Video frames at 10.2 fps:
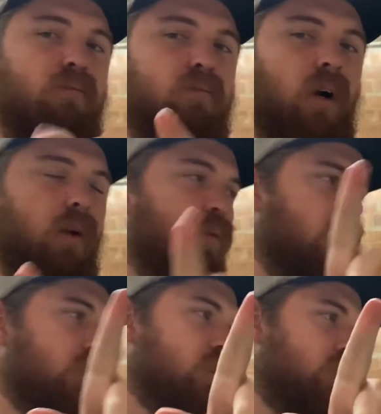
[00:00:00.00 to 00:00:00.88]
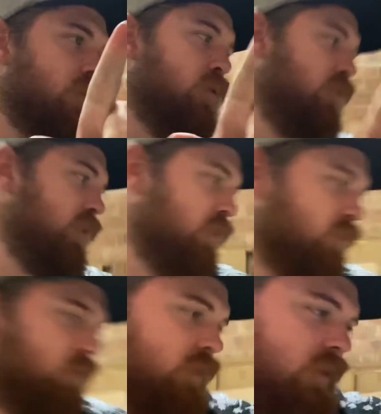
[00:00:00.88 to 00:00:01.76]
I want to, so
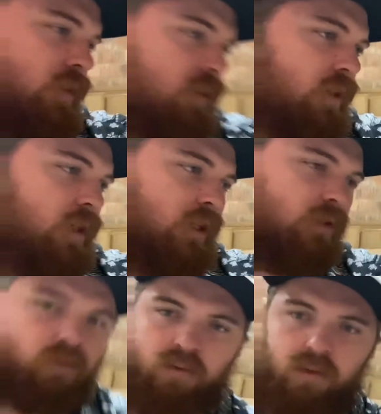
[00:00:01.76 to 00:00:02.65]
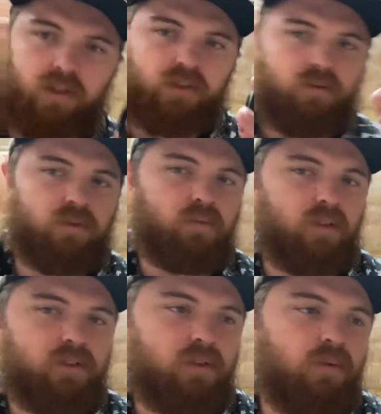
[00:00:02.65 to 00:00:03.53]
here's what I want to do as
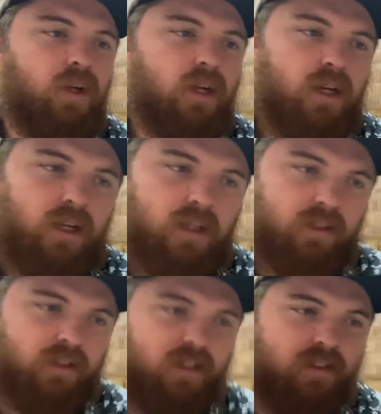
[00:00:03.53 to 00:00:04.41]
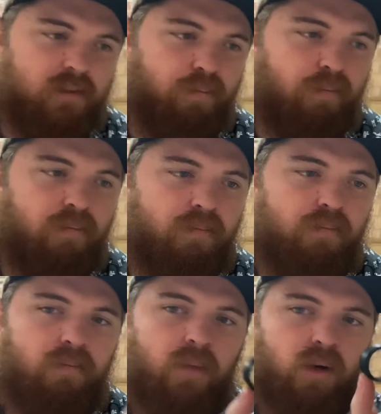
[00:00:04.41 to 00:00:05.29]
well. So there's a
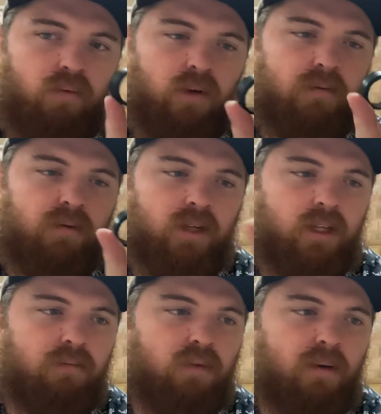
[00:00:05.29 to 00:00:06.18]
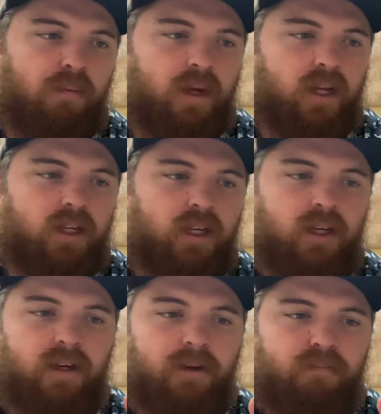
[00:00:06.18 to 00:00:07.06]
rubber band
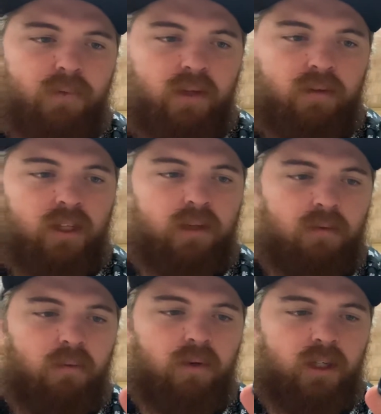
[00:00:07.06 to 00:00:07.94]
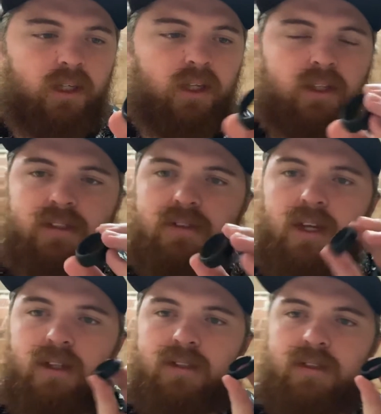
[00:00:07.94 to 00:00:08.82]
here. I think I might want to cut this
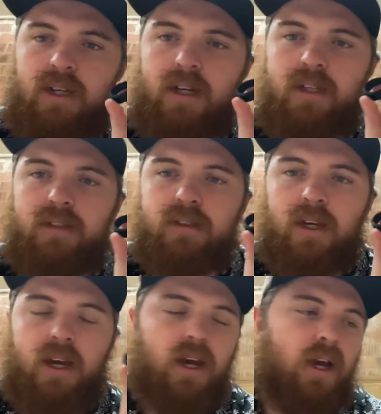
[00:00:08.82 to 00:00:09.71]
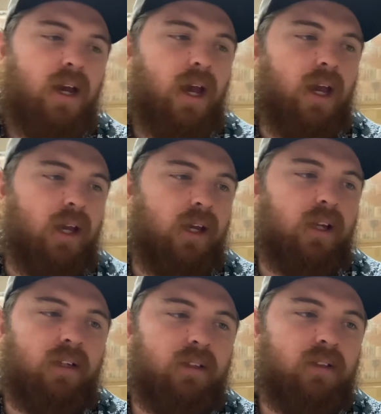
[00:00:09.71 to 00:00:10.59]
down to size
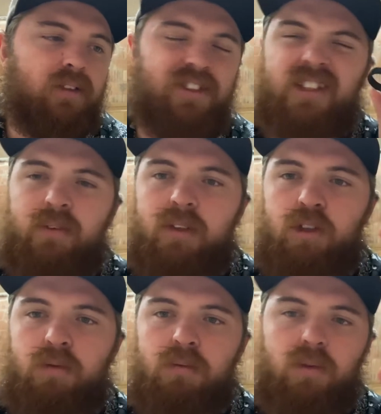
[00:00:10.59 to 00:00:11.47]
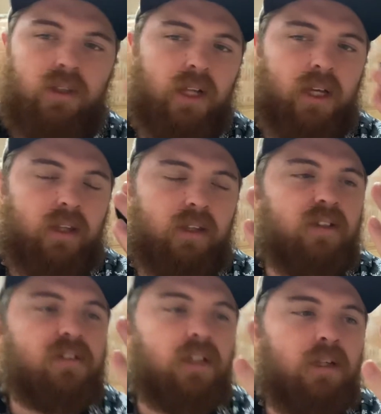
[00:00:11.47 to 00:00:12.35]
and just give it a little bit more length in
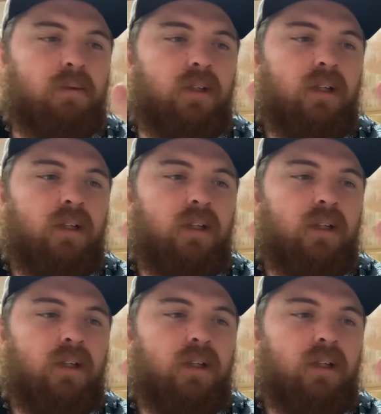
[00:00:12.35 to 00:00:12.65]
the saber.